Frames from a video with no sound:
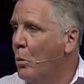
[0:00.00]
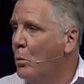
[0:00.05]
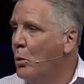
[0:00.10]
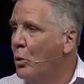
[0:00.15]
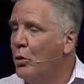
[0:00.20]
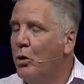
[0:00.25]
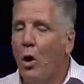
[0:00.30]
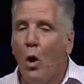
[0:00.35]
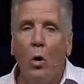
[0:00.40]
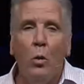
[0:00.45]
were
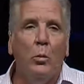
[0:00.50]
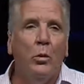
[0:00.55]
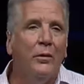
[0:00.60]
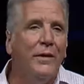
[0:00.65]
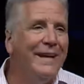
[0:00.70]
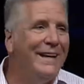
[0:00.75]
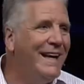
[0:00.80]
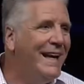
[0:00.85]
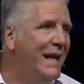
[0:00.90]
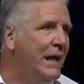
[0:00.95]
more
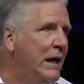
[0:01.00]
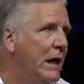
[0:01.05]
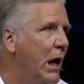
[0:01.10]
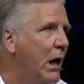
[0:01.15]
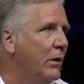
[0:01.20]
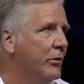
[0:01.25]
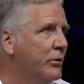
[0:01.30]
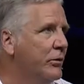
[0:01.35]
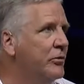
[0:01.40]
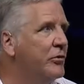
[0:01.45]
noble than any
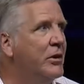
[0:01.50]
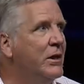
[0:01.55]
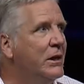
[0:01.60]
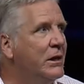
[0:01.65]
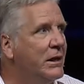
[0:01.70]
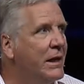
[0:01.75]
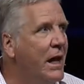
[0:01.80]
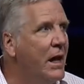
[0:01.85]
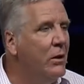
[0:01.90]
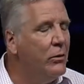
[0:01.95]
others he
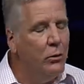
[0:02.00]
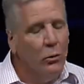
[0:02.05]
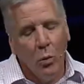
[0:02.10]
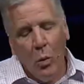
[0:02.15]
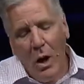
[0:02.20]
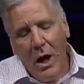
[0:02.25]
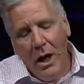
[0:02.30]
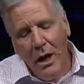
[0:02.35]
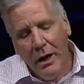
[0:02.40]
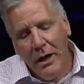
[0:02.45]
had
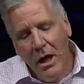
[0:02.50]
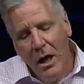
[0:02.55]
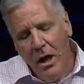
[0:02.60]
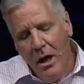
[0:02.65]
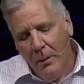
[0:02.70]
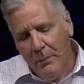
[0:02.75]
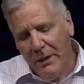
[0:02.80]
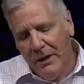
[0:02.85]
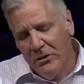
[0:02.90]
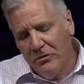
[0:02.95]
encountered. Why?
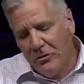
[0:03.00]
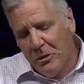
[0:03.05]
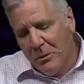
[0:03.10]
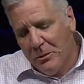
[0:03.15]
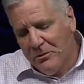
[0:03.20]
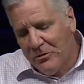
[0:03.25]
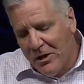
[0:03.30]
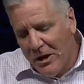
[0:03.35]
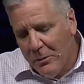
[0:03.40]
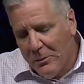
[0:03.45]
Because they
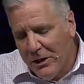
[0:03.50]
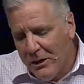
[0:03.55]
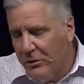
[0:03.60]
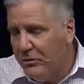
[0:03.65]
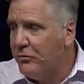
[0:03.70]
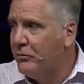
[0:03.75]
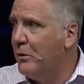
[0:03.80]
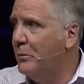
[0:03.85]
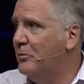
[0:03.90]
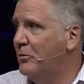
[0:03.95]
were
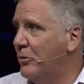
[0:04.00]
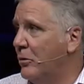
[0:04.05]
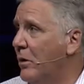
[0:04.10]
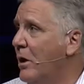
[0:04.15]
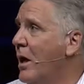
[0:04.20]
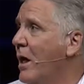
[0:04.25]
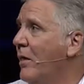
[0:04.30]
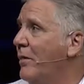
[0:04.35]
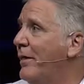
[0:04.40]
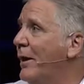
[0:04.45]
examining the scripture.
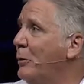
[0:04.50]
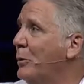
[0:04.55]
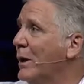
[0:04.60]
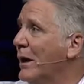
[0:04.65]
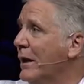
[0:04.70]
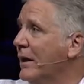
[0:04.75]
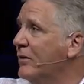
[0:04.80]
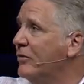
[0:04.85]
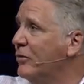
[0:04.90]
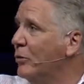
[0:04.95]
They
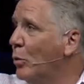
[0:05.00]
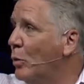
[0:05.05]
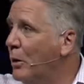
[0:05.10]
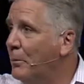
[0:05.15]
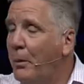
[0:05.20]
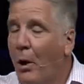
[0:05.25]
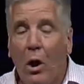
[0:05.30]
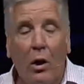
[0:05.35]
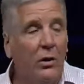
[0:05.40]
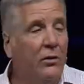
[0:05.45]
would listen to
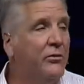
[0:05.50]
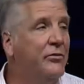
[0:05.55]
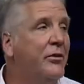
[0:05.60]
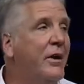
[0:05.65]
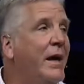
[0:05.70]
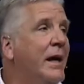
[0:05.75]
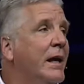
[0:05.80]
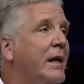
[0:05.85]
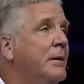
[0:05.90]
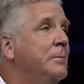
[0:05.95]
what Paul
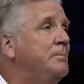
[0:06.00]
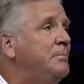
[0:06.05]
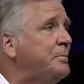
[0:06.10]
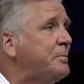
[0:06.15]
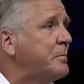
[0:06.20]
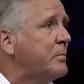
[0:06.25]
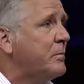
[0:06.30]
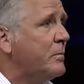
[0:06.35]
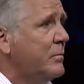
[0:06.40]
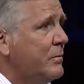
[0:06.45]
said,
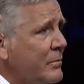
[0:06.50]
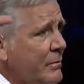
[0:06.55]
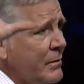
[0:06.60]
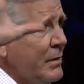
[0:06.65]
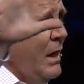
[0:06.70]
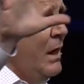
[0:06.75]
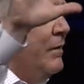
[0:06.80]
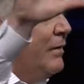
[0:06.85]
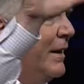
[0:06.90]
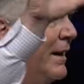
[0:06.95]

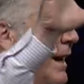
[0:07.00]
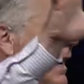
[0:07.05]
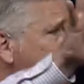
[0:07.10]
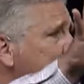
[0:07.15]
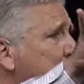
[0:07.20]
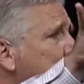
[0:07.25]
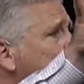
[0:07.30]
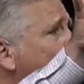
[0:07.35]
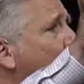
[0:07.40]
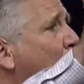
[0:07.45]
and then
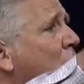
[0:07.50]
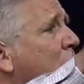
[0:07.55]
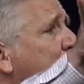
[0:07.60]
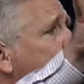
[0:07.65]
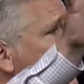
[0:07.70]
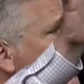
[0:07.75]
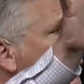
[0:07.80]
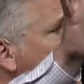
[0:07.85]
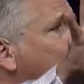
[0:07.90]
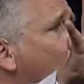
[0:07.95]
after Paul
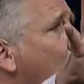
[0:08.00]
had